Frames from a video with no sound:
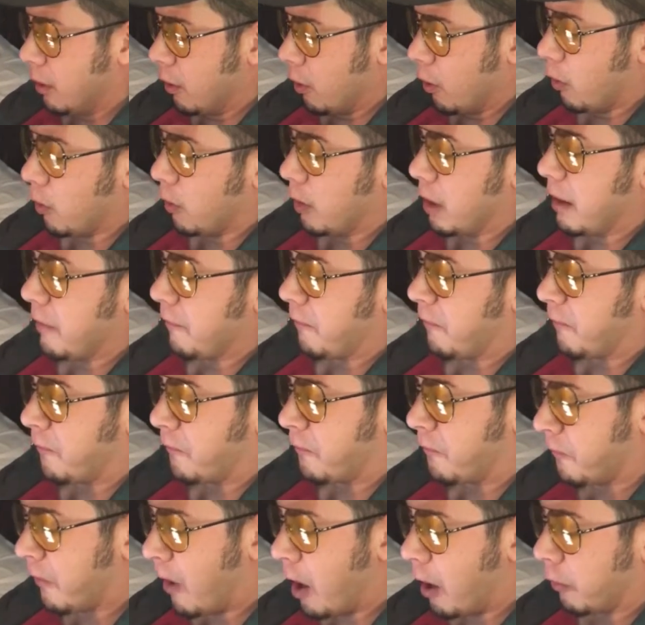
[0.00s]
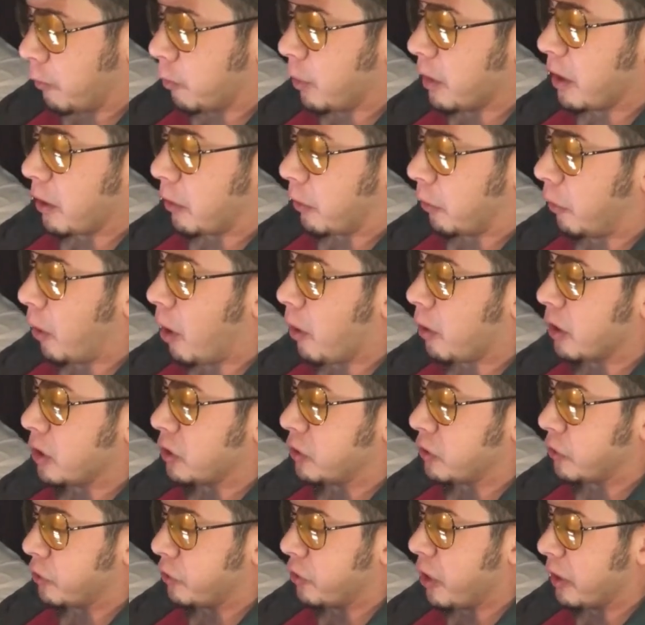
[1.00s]
Holy fuck, what a crock of
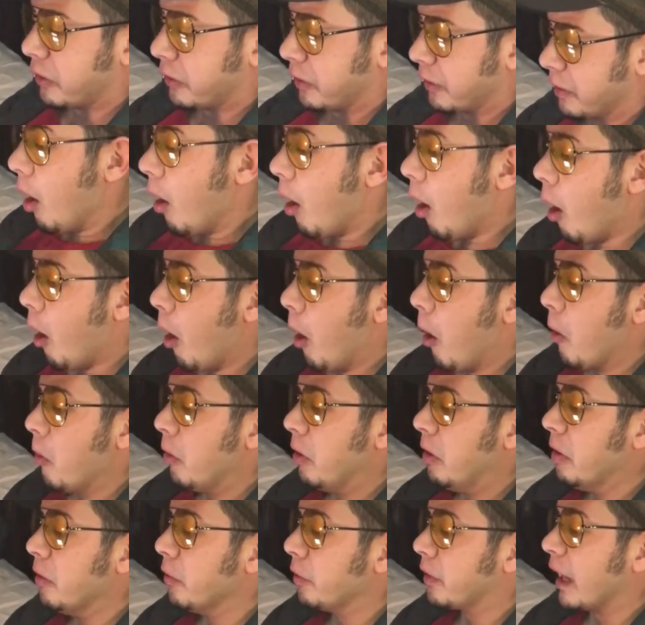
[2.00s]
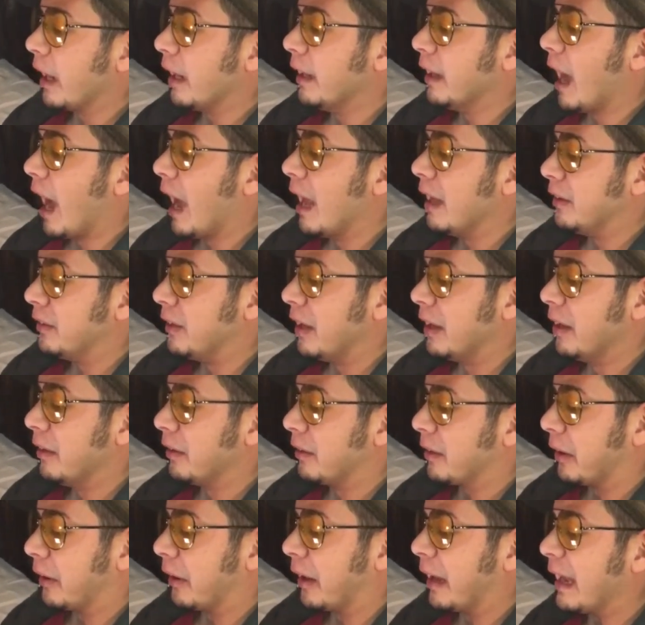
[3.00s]
shit. Oh, look, a nice little
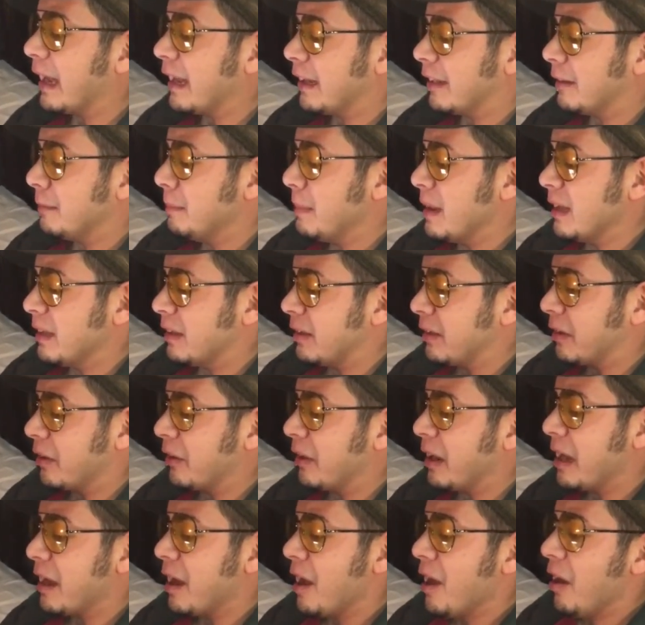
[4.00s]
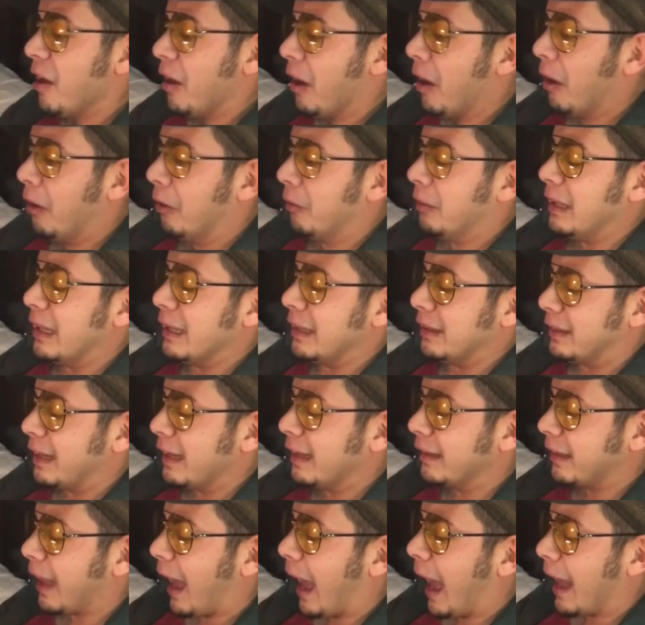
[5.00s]
Christmas tree. Oh,
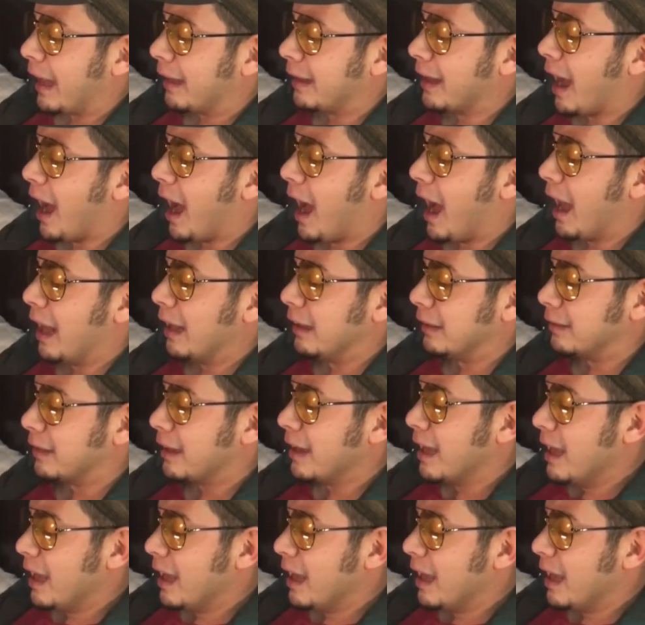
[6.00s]
isn't that nice?